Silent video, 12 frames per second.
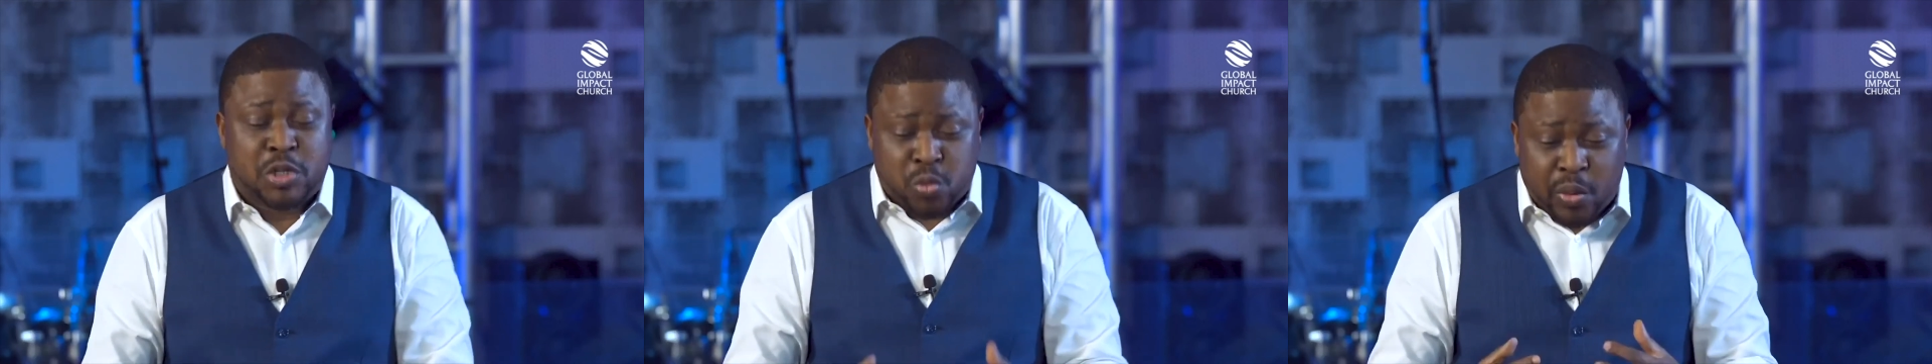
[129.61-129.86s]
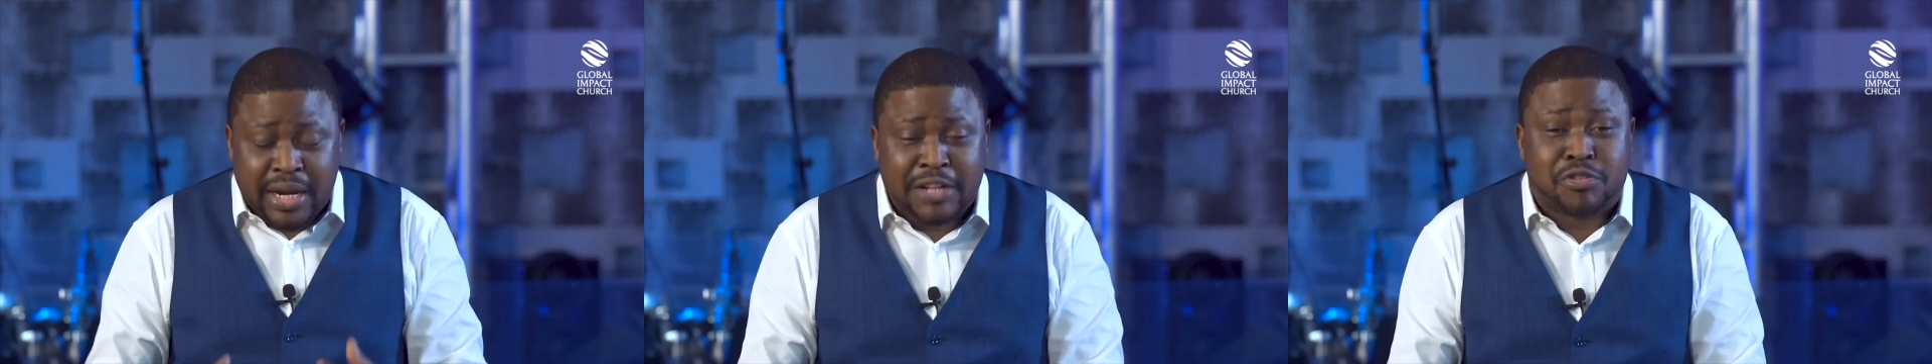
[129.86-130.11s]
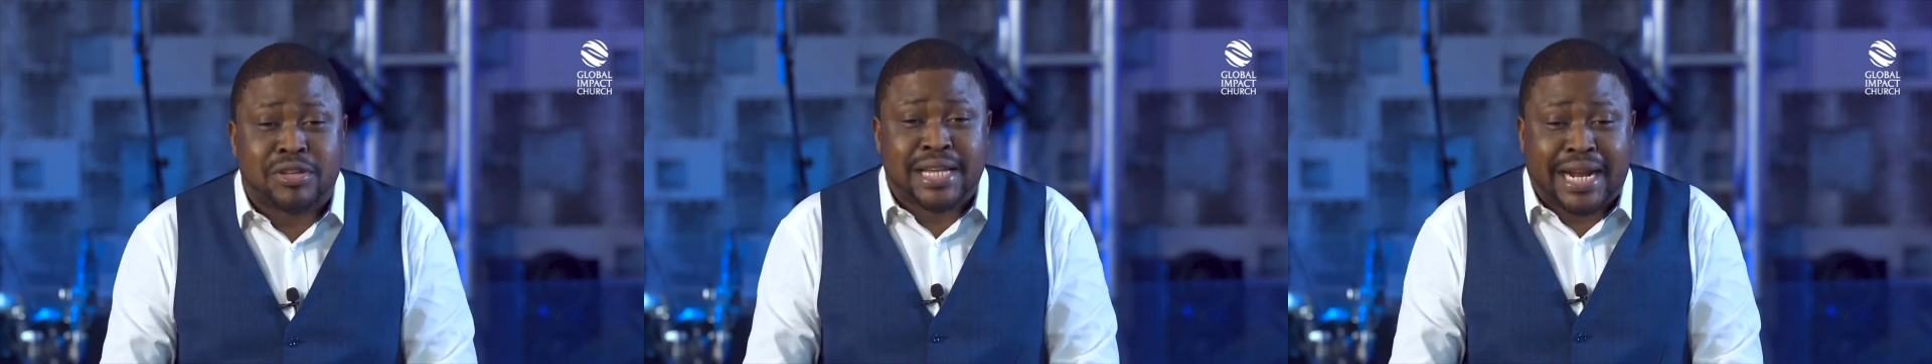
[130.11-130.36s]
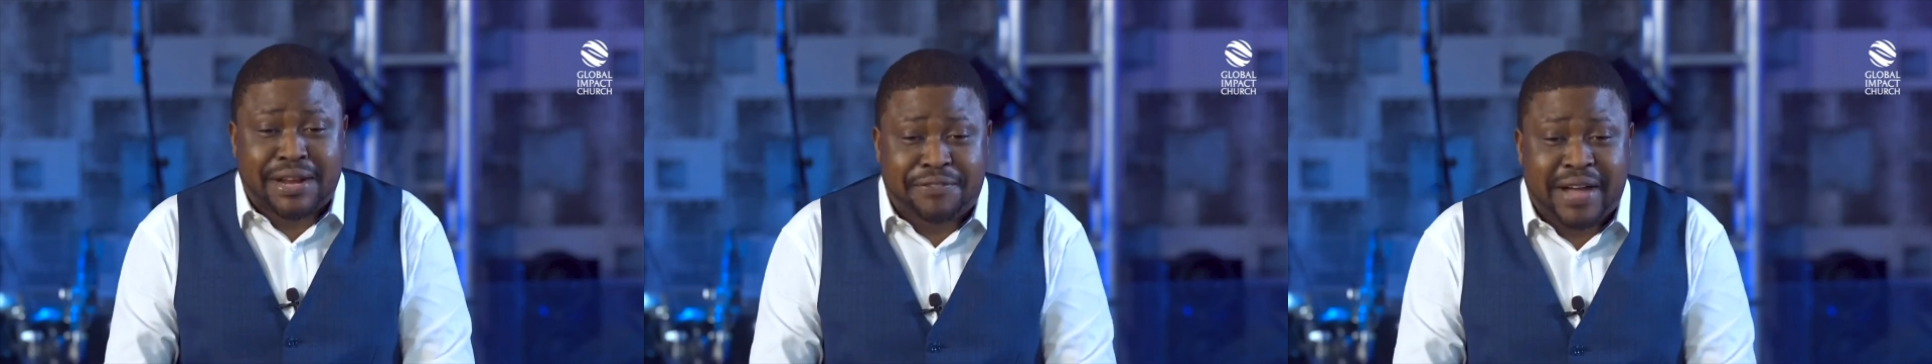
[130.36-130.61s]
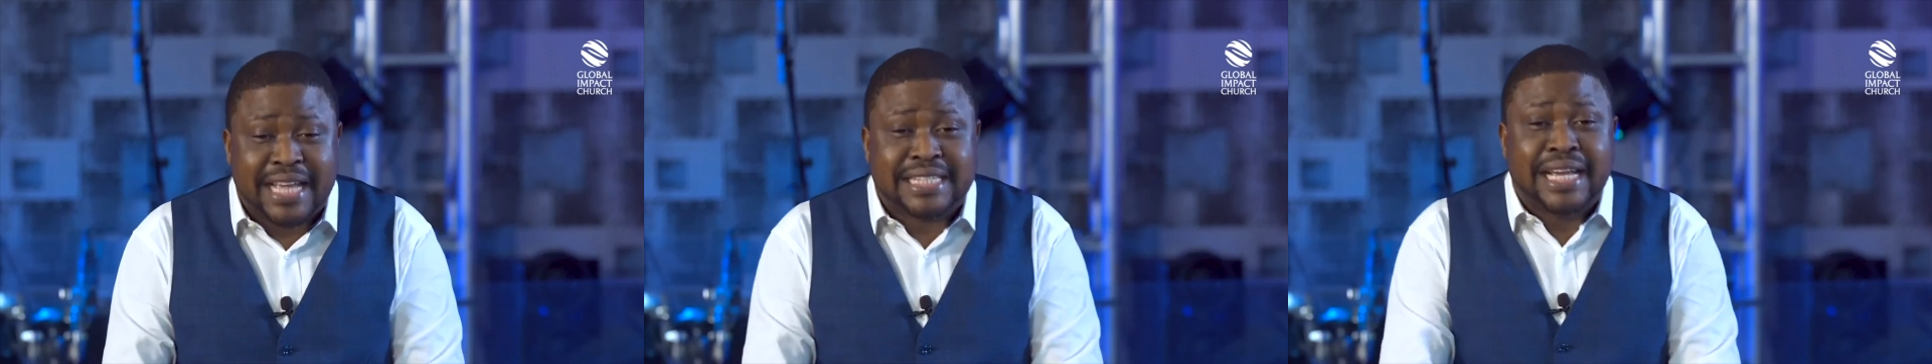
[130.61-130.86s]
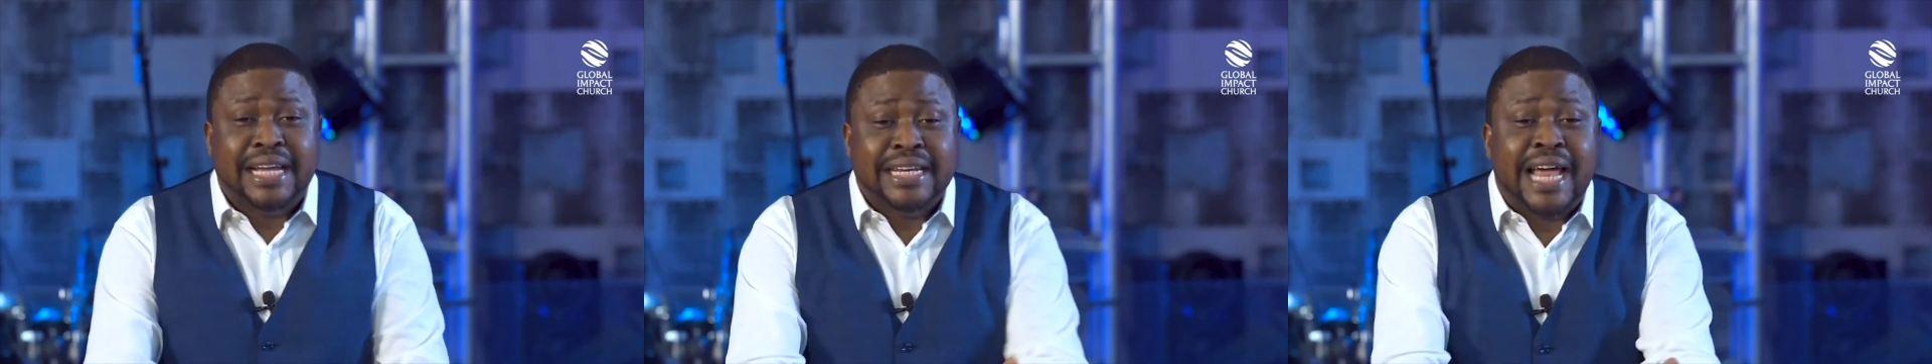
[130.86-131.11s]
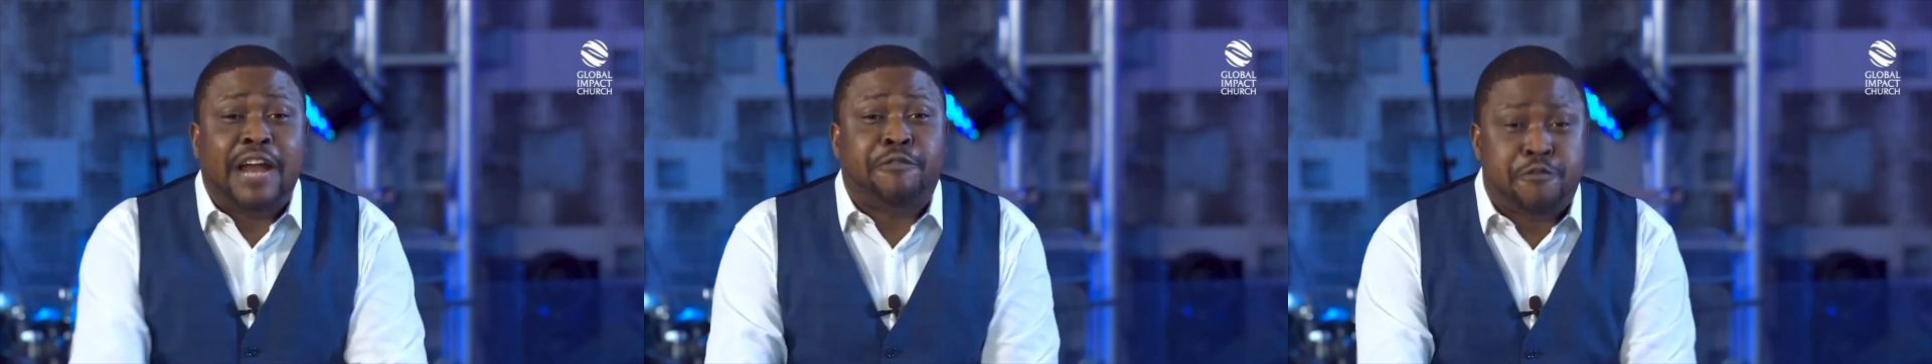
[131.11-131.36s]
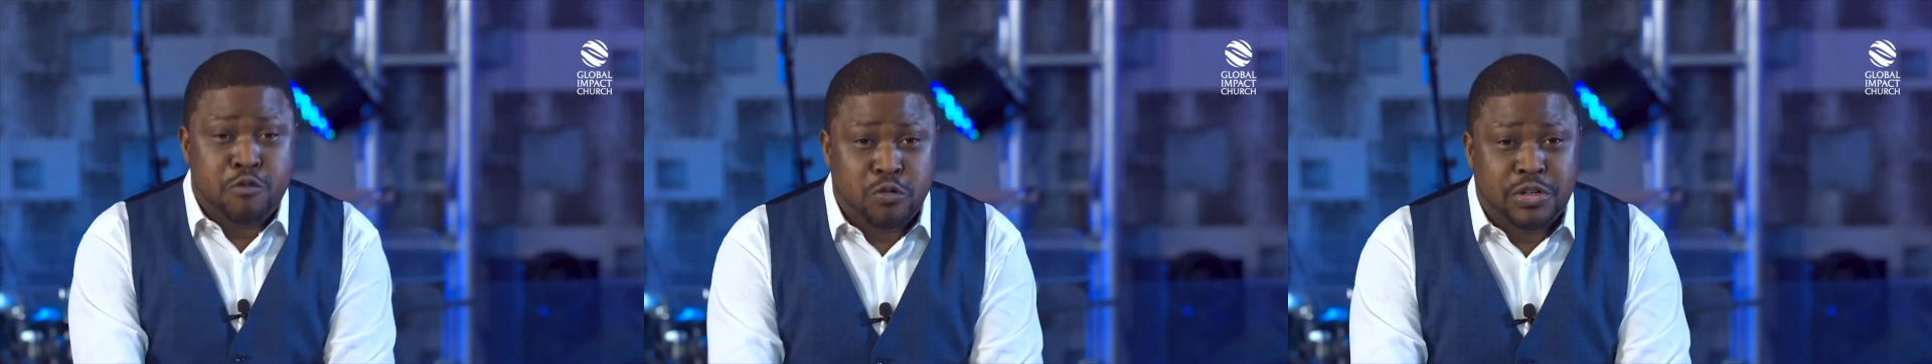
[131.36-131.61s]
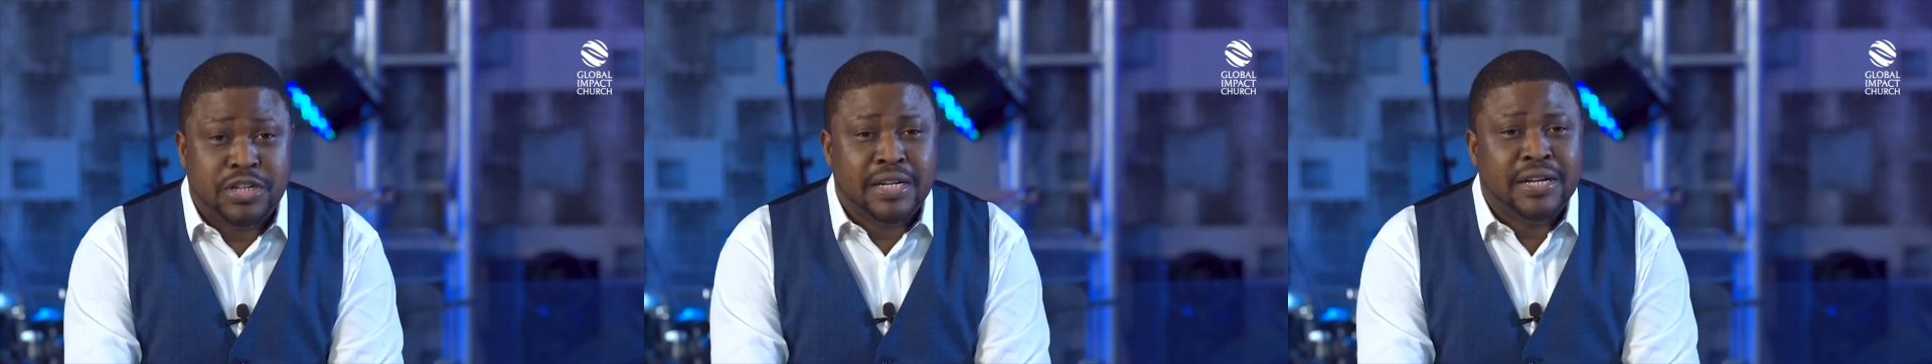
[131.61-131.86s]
willing to sacrifice that food